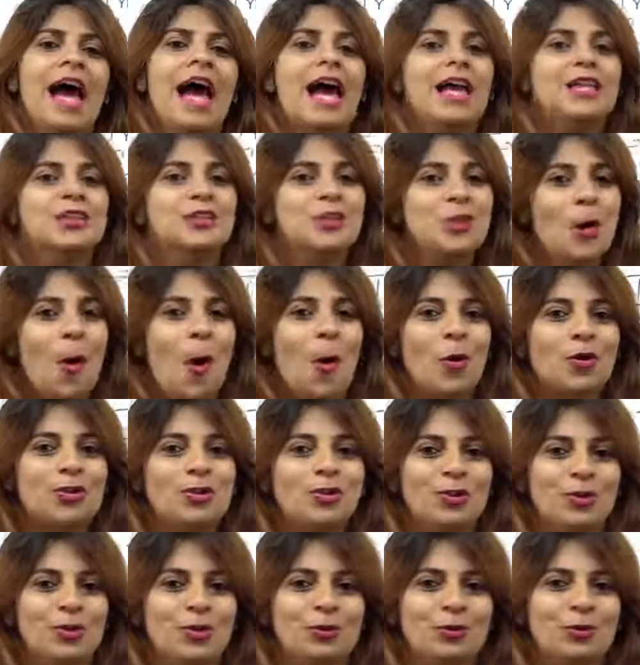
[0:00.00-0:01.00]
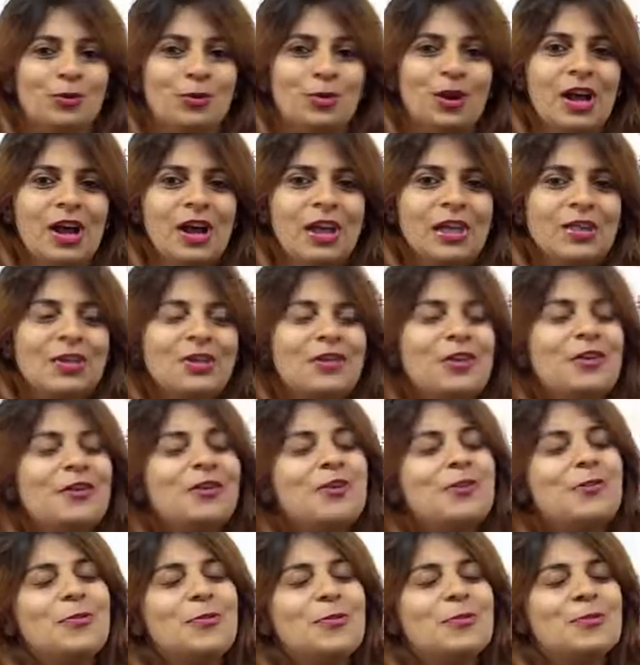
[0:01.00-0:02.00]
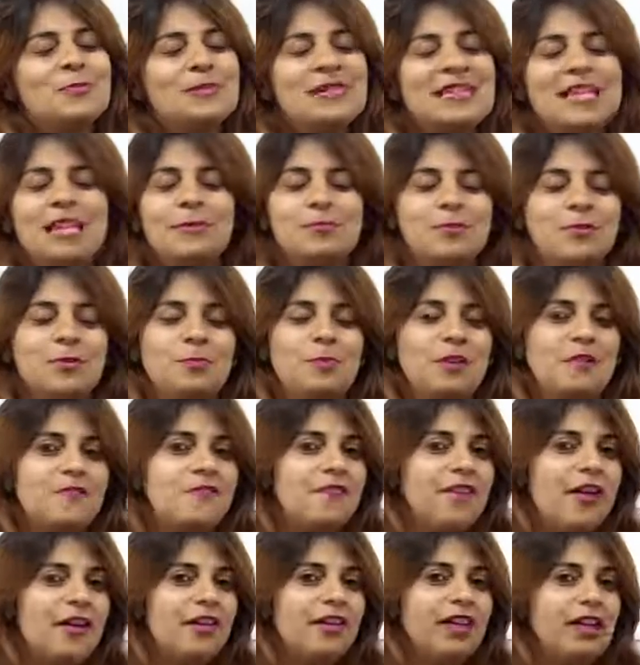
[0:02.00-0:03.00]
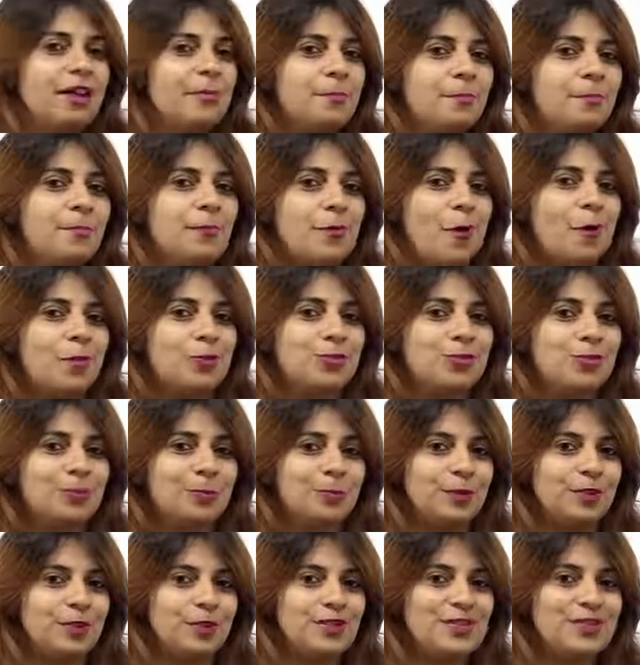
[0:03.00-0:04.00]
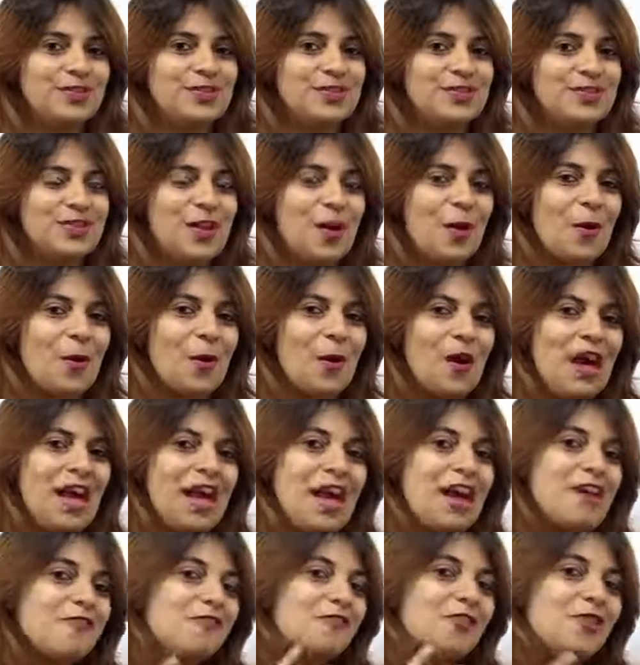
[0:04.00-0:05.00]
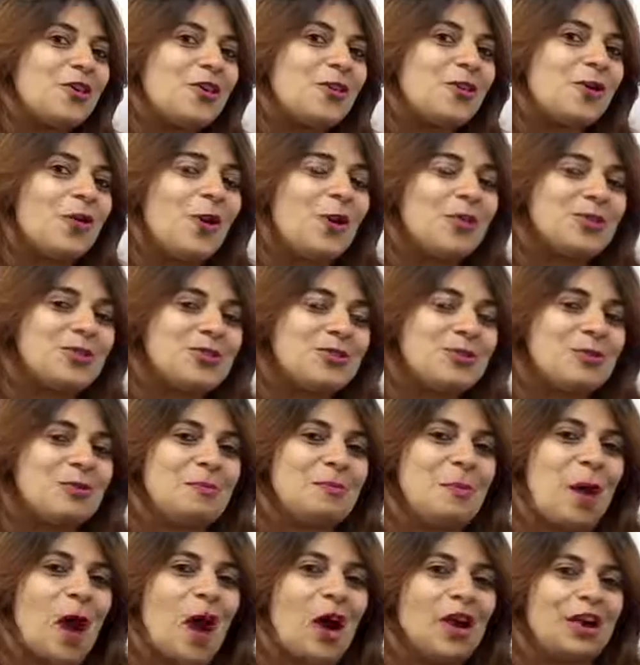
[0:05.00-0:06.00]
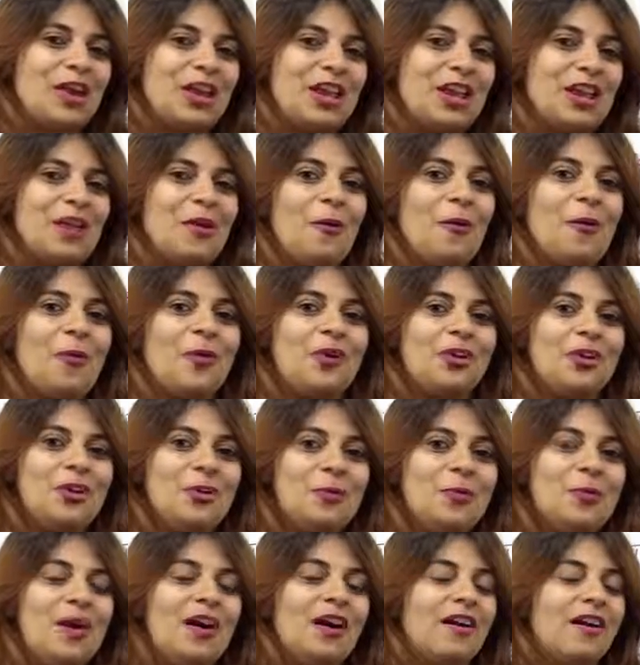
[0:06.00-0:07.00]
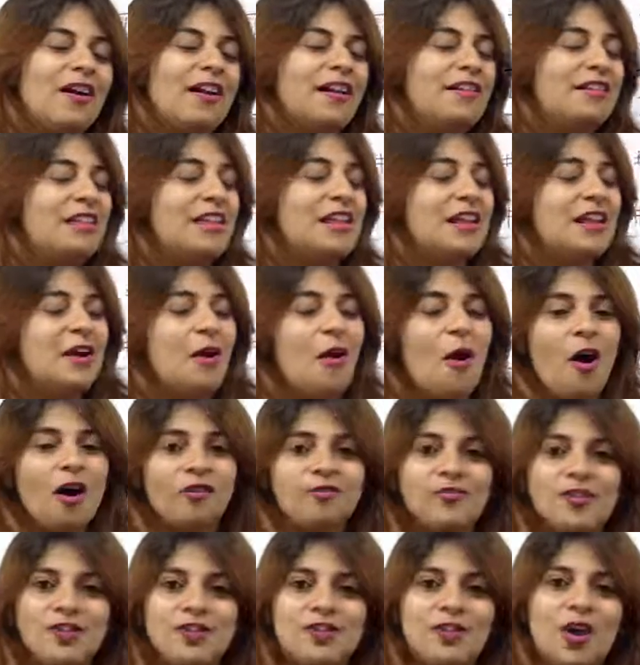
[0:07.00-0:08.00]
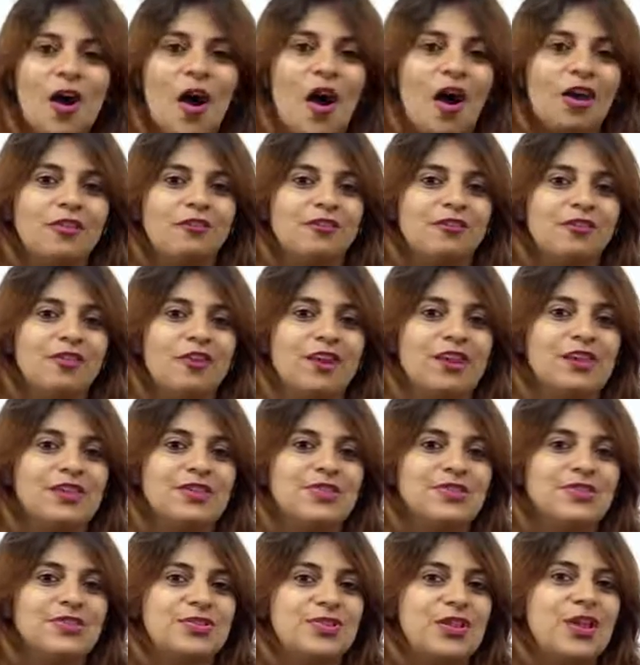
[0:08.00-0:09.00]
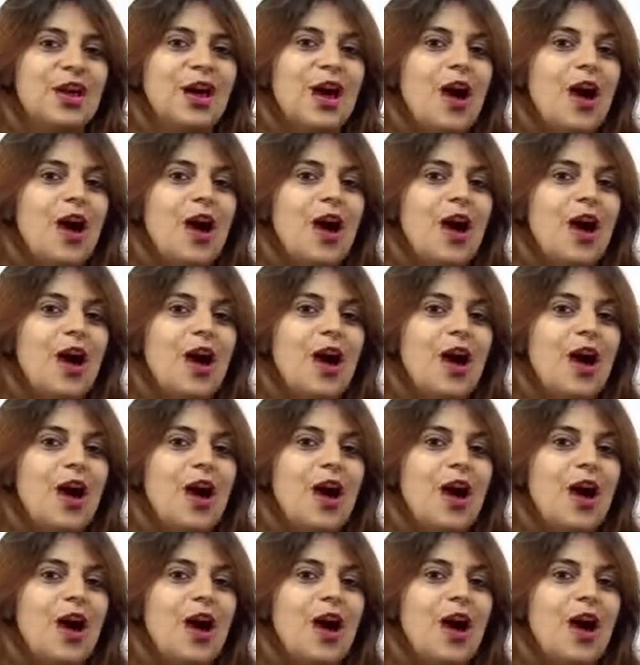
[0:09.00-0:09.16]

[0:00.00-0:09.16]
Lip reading: and talk to you. You know, you seem to be very approachable. So if you go to a party or you are in an office conference